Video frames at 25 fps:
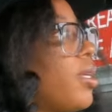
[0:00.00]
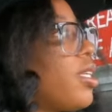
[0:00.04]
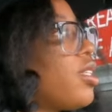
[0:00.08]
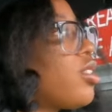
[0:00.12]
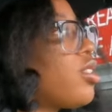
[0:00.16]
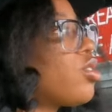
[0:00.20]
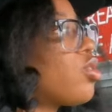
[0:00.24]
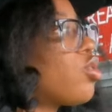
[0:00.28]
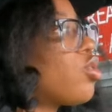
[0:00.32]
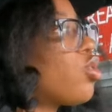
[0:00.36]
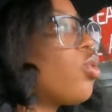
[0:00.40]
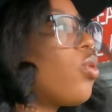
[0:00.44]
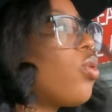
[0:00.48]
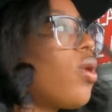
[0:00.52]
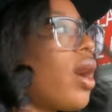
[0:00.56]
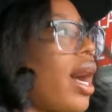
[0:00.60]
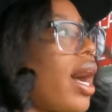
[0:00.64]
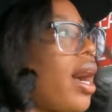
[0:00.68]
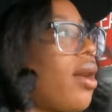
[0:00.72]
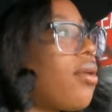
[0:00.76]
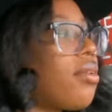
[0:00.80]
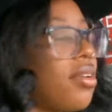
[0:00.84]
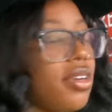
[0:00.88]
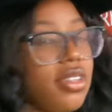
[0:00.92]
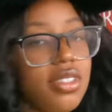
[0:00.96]
me 2
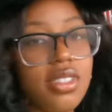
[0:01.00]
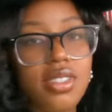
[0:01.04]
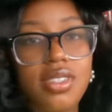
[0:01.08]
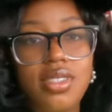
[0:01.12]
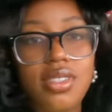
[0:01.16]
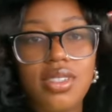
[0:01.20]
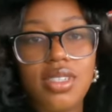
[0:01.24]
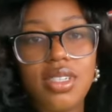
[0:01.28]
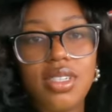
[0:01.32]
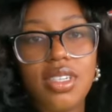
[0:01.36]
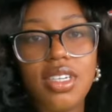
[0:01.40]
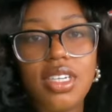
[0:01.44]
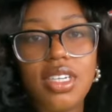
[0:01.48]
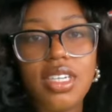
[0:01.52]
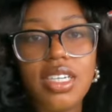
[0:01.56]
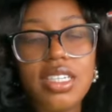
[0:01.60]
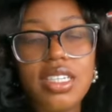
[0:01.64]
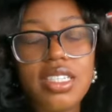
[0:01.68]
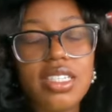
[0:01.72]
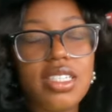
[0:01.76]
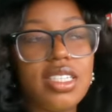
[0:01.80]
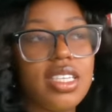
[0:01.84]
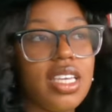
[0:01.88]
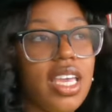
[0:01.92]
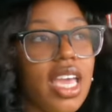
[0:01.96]
hours
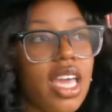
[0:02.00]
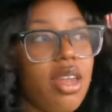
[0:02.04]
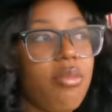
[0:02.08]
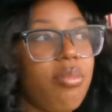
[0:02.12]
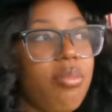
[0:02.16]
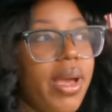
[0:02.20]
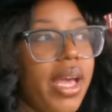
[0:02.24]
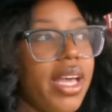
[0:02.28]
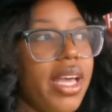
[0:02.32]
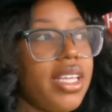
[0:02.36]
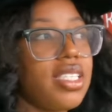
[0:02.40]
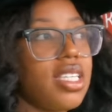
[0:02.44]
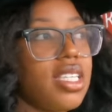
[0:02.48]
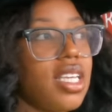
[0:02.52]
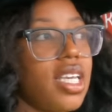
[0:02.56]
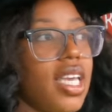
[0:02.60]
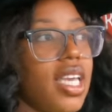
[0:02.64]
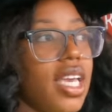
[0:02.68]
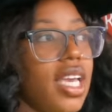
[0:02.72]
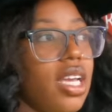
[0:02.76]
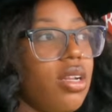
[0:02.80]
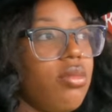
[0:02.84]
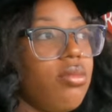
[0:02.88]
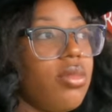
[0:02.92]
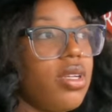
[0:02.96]
to get past the
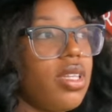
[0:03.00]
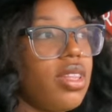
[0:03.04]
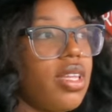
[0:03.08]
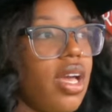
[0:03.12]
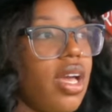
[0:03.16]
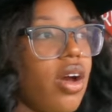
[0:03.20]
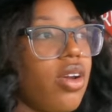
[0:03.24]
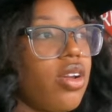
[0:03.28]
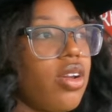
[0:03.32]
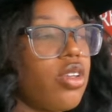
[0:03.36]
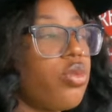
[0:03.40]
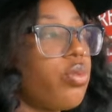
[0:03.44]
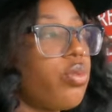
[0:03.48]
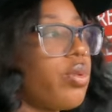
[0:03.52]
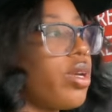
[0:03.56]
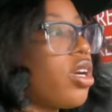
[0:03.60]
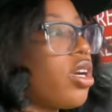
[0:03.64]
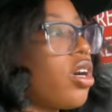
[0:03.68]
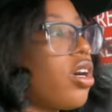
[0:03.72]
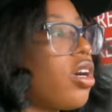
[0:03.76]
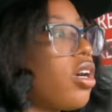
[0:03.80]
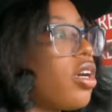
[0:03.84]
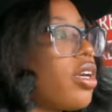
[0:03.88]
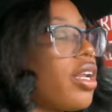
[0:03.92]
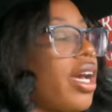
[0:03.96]
gate without a Twick
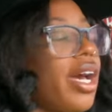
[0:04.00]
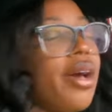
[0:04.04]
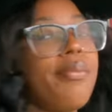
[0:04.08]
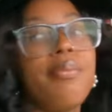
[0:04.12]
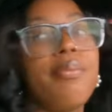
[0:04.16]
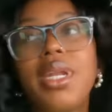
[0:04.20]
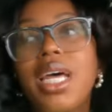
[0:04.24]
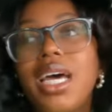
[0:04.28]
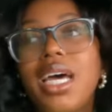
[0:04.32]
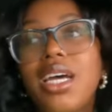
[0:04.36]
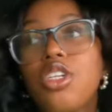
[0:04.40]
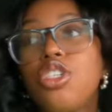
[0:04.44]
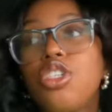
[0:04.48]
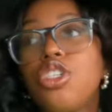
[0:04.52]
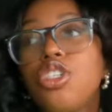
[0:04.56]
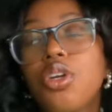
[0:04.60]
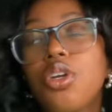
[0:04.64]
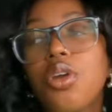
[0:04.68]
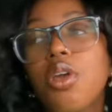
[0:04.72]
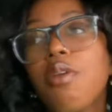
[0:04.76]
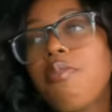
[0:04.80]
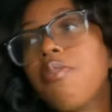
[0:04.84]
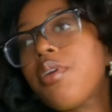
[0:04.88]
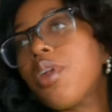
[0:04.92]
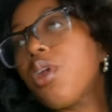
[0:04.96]
card. I'm not
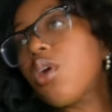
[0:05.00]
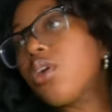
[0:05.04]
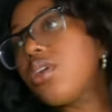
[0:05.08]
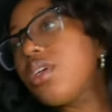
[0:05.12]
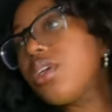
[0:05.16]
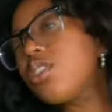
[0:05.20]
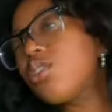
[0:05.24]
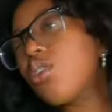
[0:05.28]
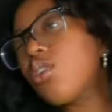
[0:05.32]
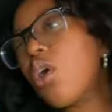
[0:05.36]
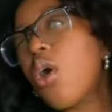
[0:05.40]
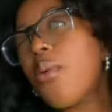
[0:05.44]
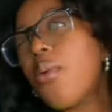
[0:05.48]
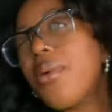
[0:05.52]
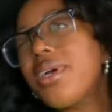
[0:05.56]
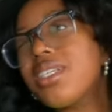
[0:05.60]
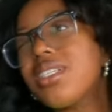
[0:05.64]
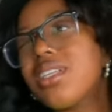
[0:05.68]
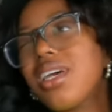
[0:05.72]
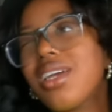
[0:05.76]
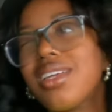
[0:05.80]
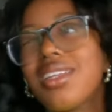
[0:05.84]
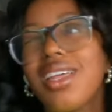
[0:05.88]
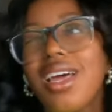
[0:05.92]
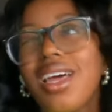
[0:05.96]
sure if it's
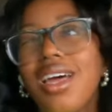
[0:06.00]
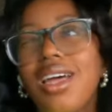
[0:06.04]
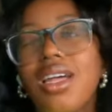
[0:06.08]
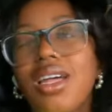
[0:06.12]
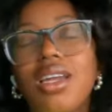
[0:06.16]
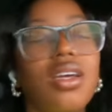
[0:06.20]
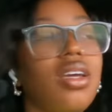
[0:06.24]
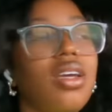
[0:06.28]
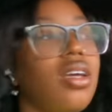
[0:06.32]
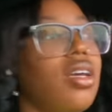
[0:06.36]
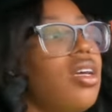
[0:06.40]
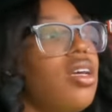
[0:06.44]
always like that.